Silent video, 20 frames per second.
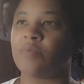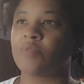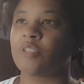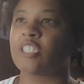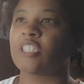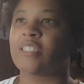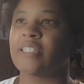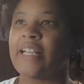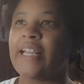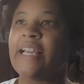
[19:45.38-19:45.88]
just
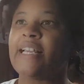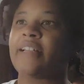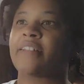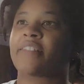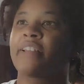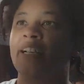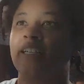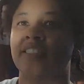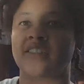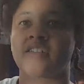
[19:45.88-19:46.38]

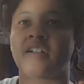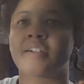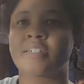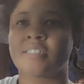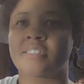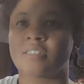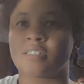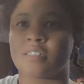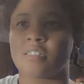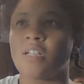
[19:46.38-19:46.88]
anything, just as long as
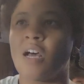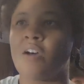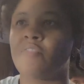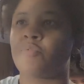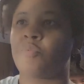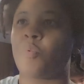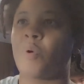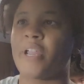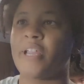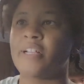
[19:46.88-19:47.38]
there's enough
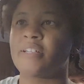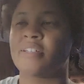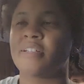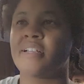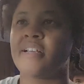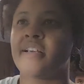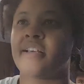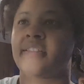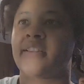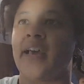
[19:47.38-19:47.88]
weight
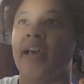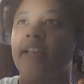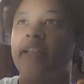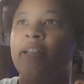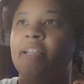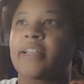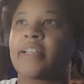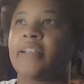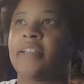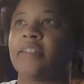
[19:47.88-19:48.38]
that
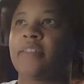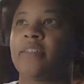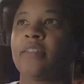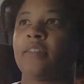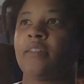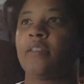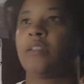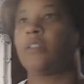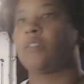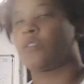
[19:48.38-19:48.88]
it can
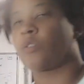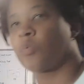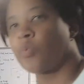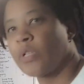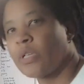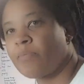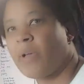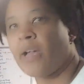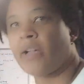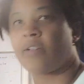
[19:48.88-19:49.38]

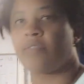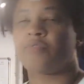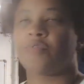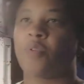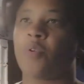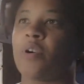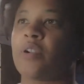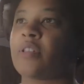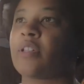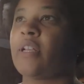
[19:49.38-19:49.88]
swing back and forth.